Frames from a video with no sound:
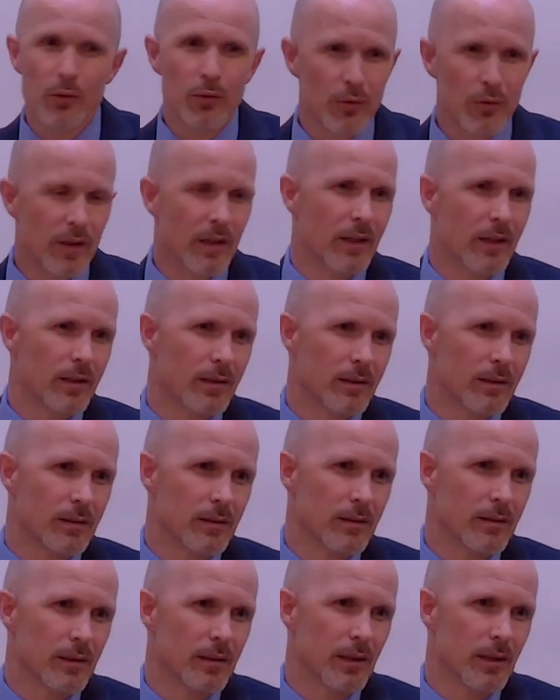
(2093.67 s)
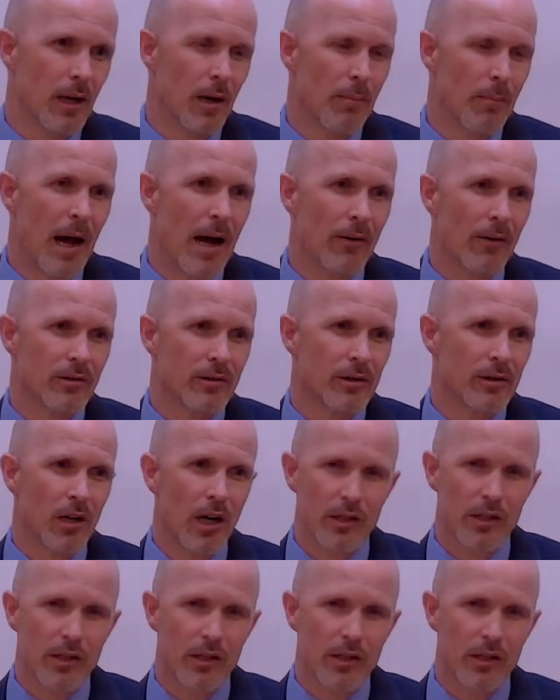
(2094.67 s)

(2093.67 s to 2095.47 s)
think about God's